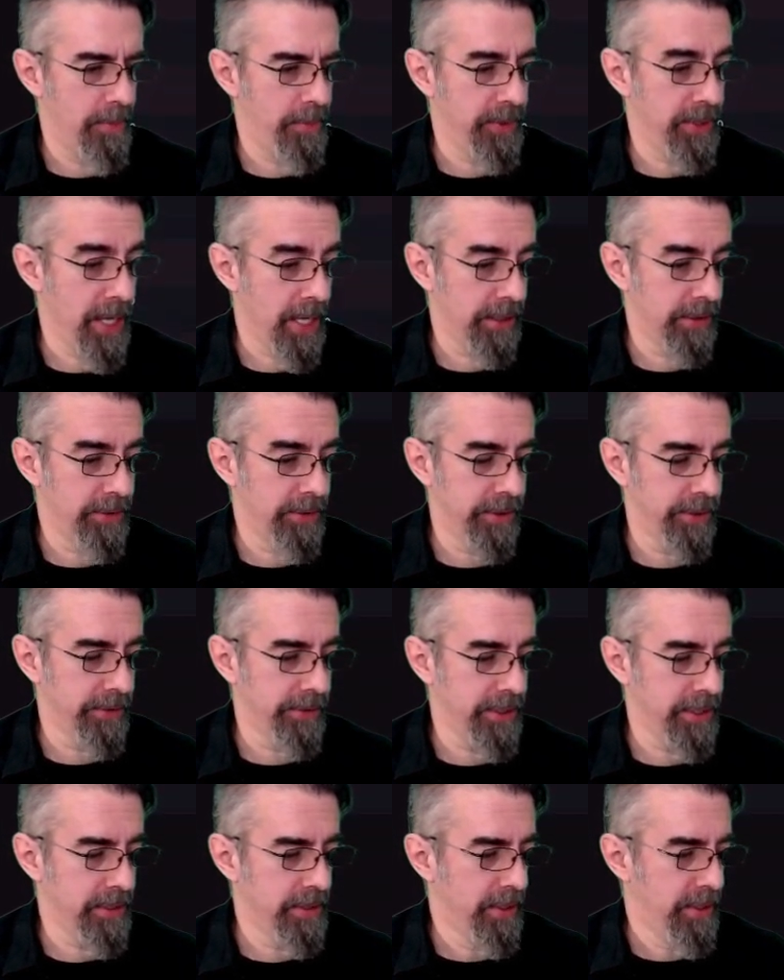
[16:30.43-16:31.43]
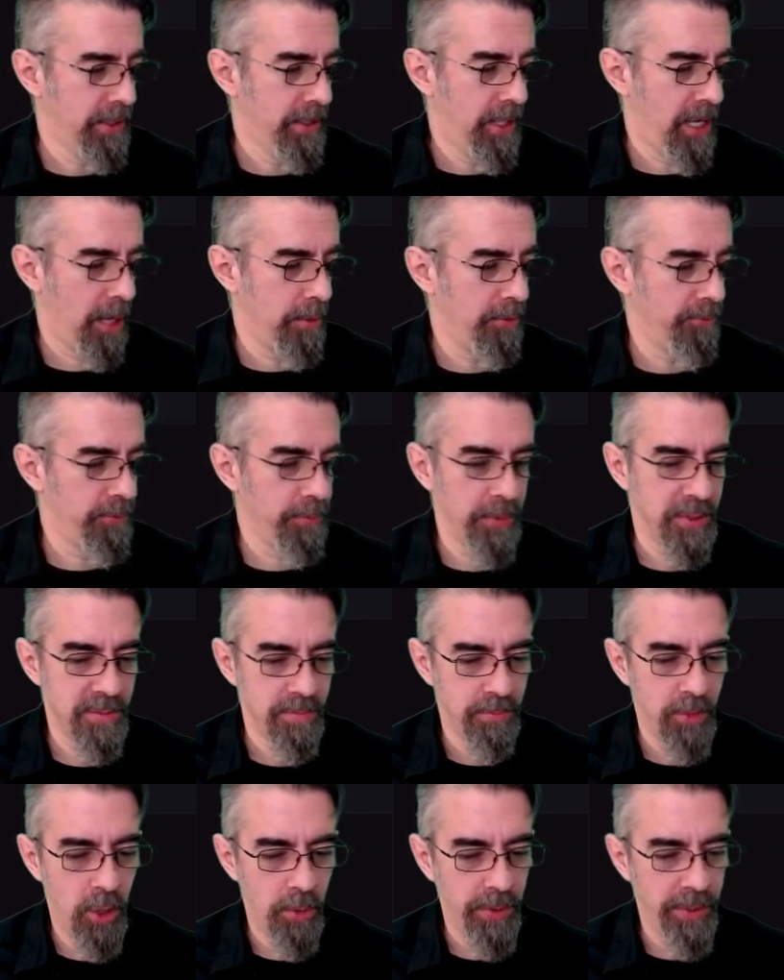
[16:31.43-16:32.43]
But yeah, literally, I mean, from the
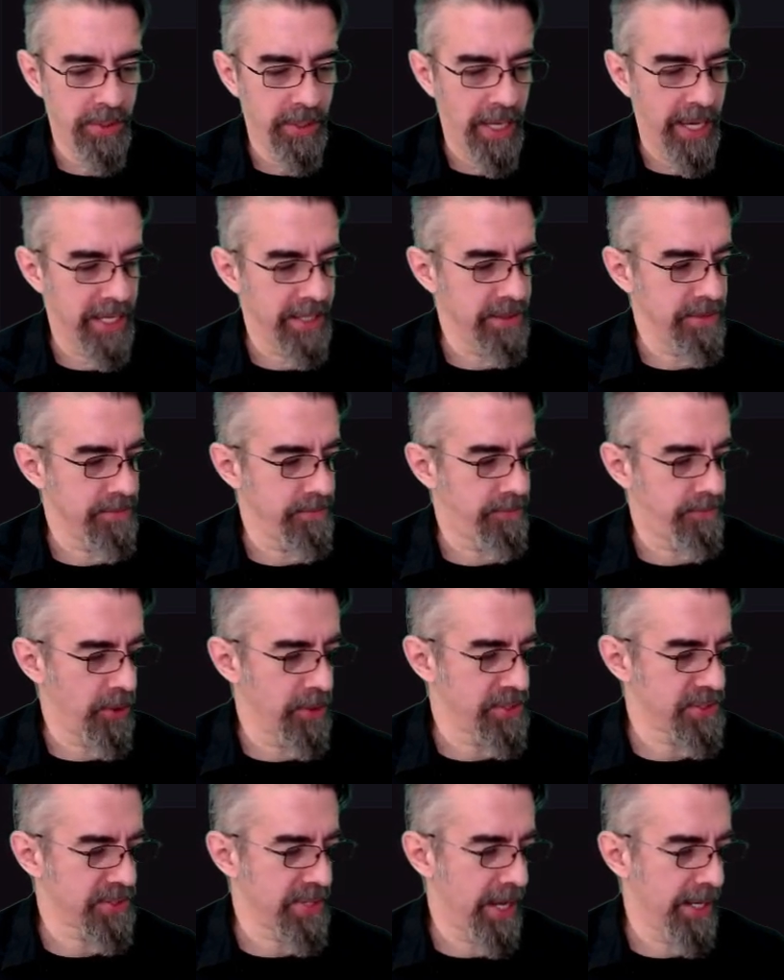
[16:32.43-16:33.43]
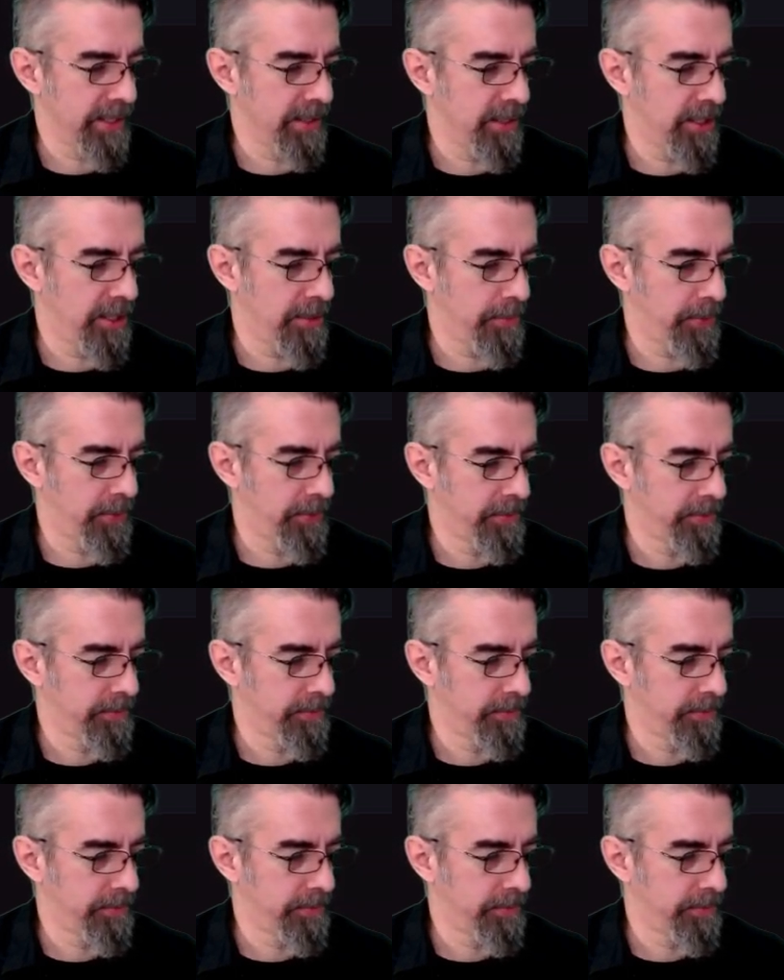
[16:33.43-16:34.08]
moment I first signed up,